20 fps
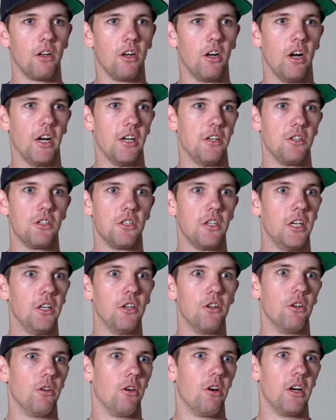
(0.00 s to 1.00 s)
I just need
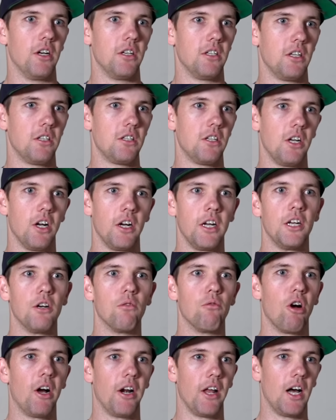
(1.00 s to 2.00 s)
to do high intensity. I need to
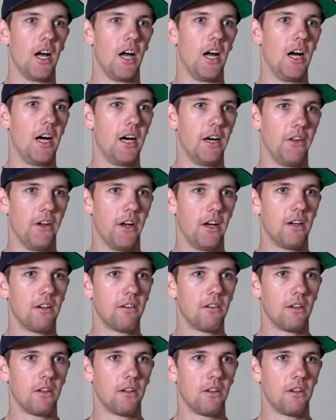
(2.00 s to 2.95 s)
ride harder